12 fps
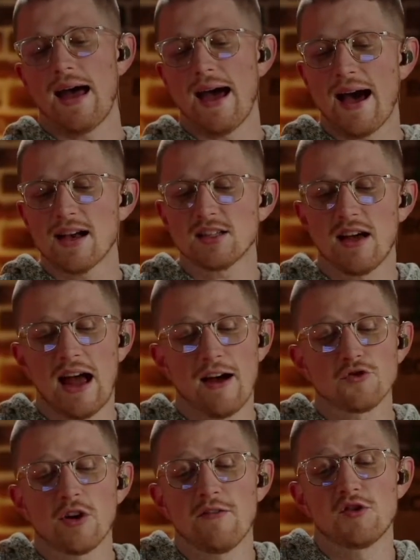
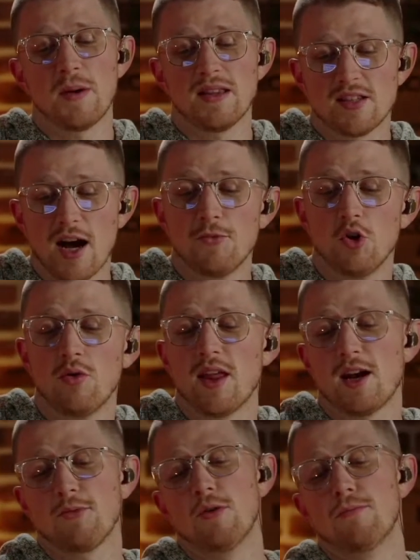After I've spent time doing
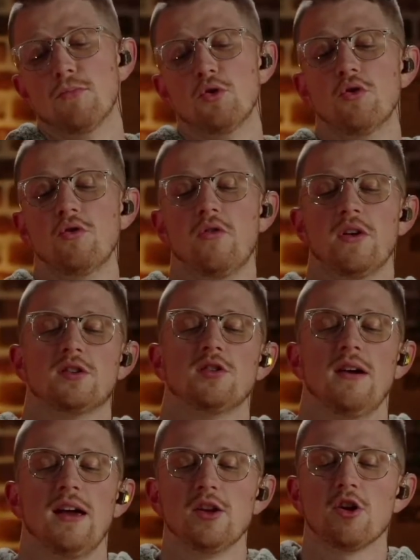that, I'm gonna move
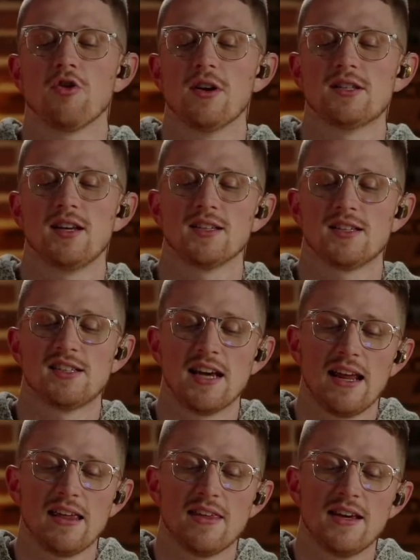into increasing and
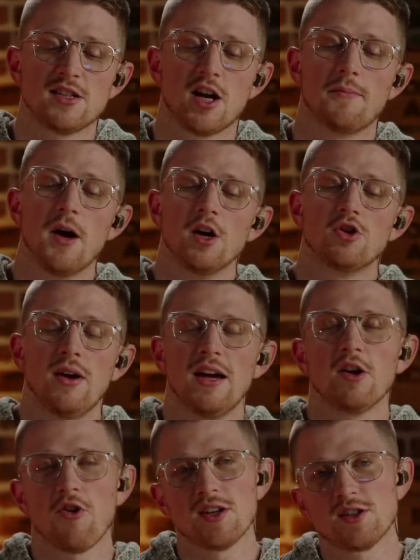setting things up to
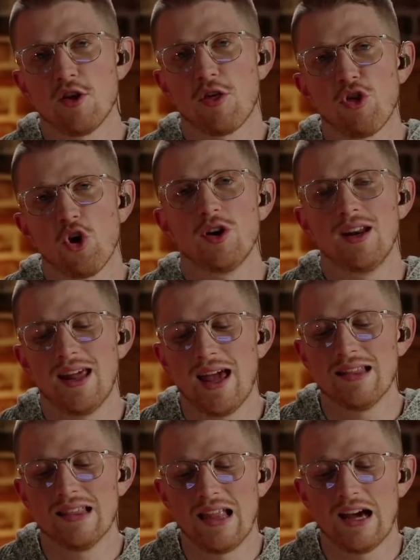increase the 30-day
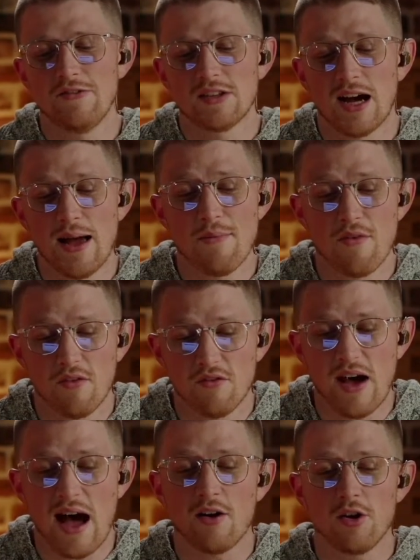lifetime
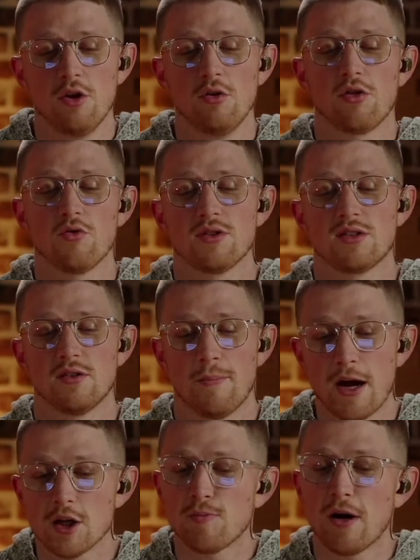value through the
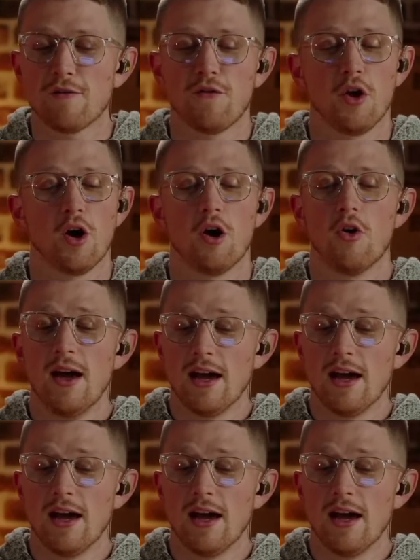bounce back flow,